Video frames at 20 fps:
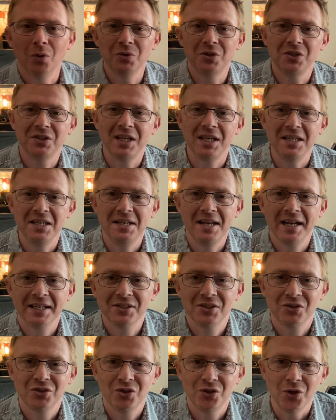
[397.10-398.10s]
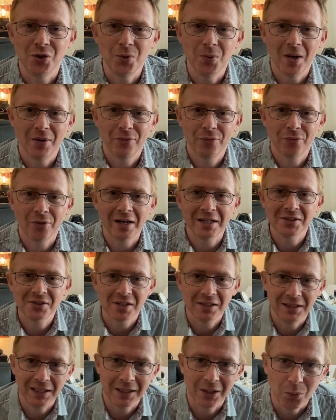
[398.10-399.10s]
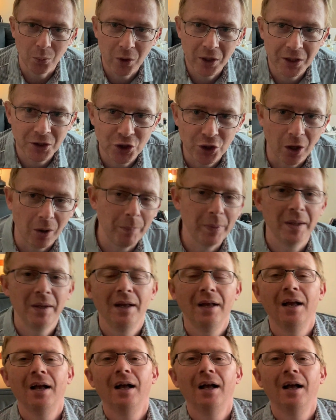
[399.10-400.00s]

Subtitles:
going to take you next to Frank's little workshop.